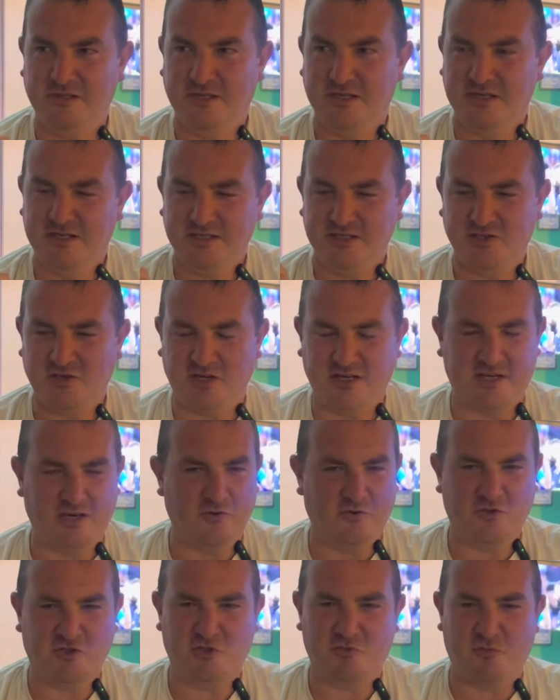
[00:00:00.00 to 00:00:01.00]
It's got like a
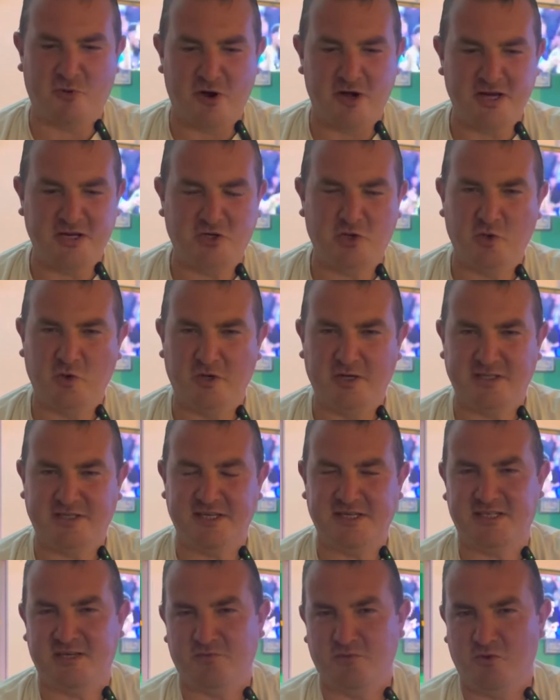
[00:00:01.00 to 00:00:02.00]
little spray cooling
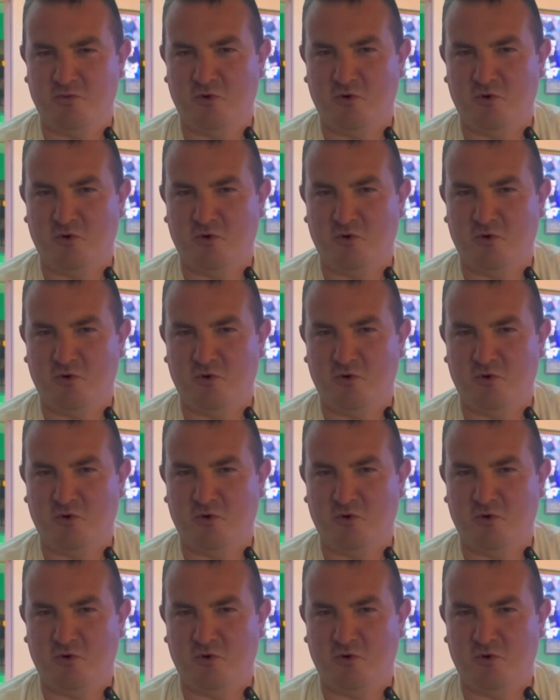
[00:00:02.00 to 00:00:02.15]
system with